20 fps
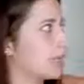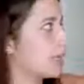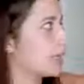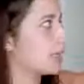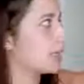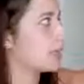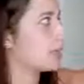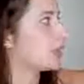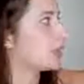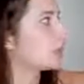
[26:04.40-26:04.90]
light
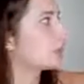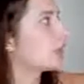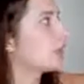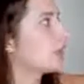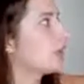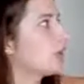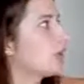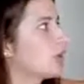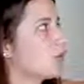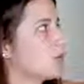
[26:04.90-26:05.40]
in, and
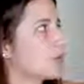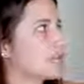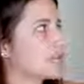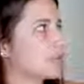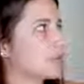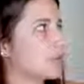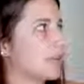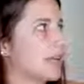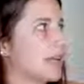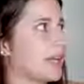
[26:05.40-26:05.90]
we That's
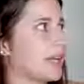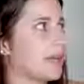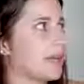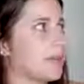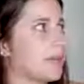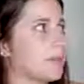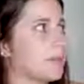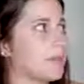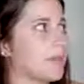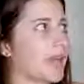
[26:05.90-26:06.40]
sprayed good.
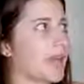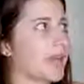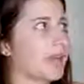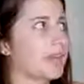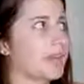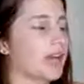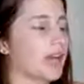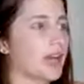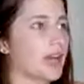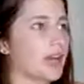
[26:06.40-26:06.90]
um
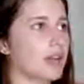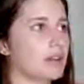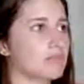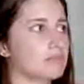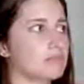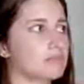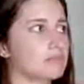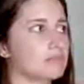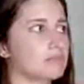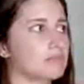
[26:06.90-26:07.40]
like the
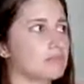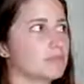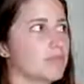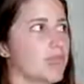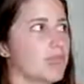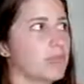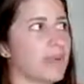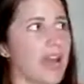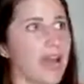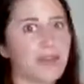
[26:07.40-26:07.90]

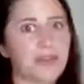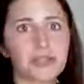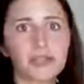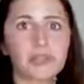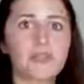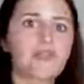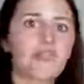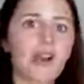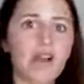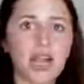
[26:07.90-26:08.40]
like Fog.
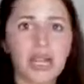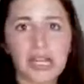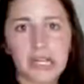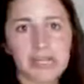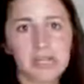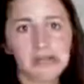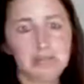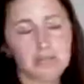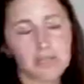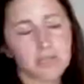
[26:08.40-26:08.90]
bathroom
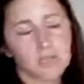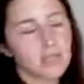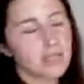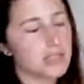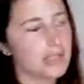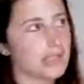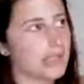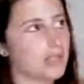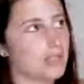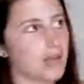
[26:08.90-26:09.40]
fogging.
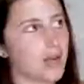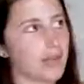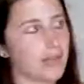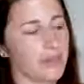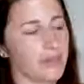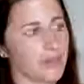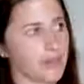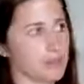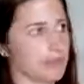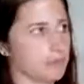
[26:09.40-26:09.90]
So
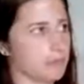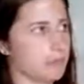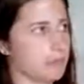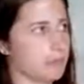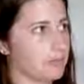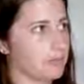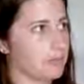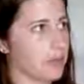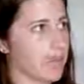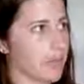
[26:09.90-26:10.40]
on the
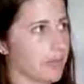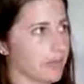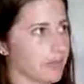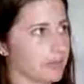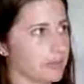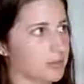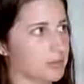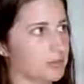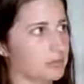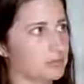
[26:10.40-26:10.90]

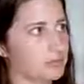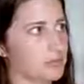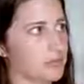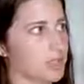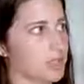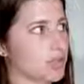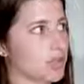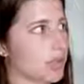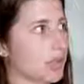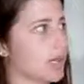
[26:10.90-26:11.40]
bathroom,
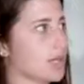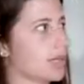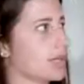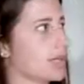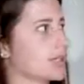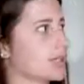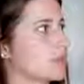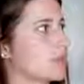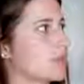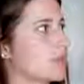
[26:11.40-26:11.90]
the toilet
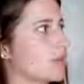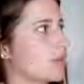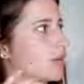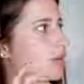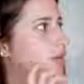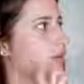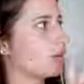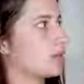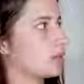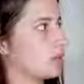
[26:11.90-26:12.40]
closet
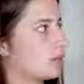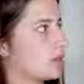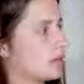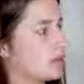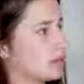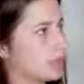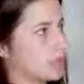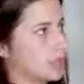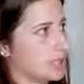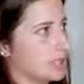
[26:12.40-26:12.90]
window,
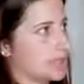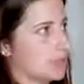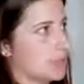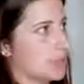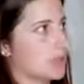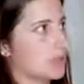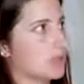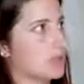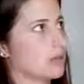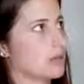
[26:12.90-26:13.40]
these
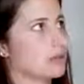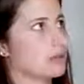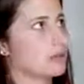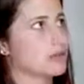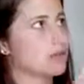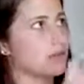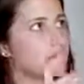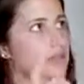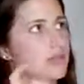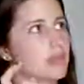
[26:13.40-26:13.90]

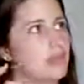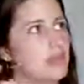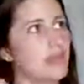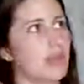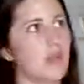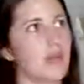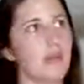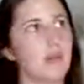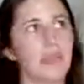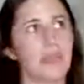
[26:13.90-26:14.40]
windows,
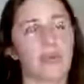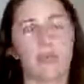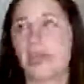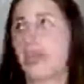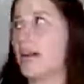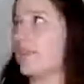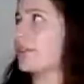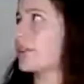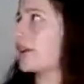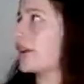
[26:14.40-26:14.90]
um, and then we
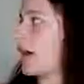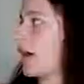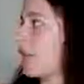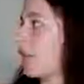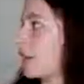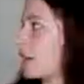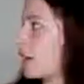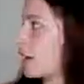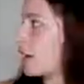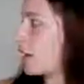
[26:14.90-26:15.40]
have
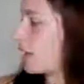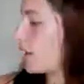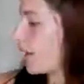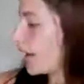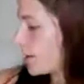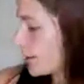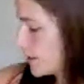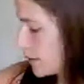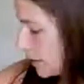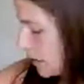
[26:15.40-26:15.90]
another
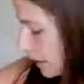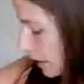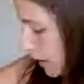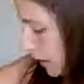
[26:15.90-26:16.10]
closet